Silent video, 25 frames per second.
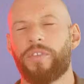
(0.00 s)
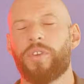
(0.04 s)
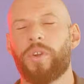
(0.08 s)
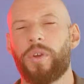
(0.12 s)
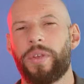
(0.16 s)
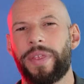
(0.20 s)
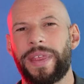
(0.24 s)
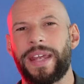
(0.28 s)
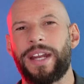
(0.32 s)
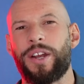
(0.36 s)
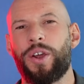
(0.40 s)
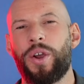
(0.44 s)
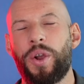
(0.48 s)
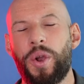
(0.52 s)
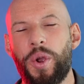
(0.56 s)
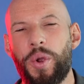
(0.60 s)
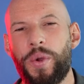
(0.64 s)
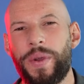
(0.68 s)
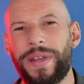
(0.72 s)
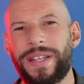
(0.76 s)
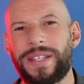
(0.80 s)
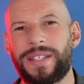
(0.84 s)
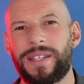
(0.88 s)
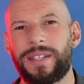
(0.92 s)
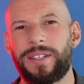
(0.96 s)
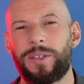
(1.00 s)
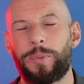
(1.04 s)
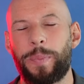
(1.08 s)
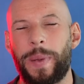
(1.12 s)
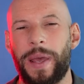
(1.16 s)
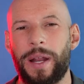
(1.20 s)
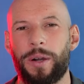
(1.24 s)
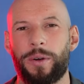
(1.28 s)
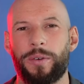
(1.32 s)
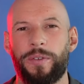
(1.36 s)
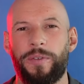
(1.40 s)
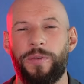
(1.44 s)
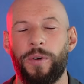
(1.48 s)
Overall then, who is this
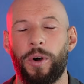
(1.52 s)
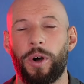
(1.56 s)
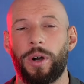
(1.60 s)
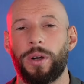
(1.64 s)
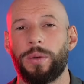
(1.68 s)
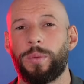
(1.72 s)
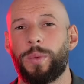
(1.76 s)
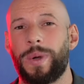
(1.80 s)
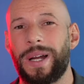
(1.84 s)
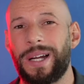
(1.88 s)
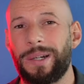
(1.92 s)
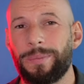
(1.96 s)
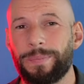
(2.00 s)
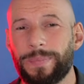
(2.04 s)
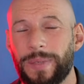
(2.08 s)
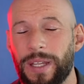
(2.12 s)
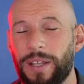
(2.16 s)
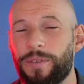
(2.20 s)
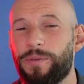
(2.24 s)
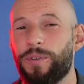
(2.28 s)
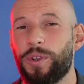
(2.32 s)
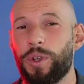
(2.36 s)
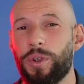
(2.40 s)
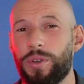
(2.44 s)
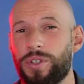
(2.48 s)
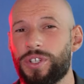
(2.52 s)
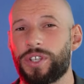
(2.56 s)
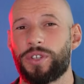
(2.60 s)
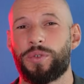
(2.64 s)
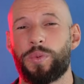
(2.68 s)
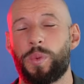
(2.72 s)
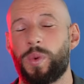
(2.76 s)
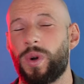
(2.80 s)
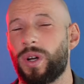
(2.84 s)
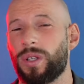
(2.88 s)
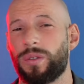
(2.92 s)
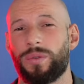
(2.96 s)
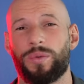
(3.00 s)
panel for? Well, if you just
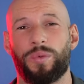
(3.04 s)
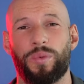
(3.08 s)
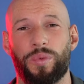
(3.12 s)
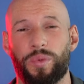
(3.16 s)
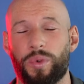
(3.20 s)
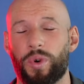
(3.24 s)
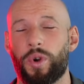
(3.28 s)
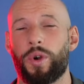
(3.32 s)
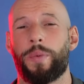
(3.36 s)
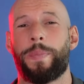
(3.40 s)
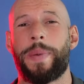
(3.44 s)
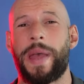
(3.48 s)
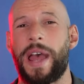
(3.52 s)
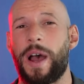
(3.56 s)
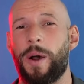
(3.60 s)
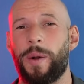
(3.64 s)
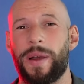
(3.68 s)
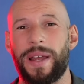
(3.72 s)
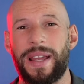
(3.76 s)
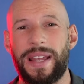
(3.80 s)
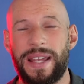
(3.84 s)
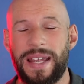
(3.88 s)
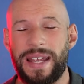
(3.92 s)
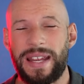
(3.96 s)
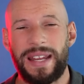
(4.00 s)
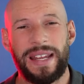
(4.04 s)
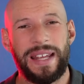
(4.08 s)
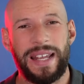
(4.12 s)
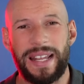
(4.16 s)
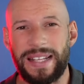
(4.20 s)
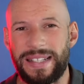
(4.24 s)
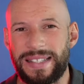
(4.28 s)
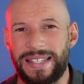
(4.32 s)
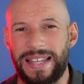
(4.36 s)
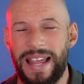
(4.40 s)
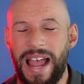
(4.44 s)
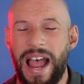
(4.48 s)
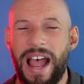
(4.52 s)
want raw power,
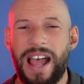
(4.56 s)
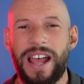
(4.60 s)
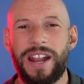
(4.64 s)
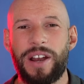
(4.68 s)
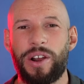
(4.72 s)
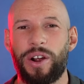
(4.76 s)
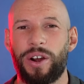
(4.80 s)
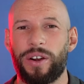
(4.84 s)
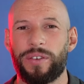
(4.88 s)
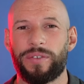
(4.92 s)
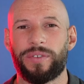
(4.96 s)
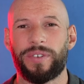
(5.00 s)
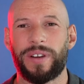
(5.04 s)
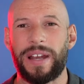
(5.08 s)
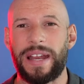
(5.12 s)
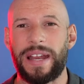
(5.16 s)
a ton of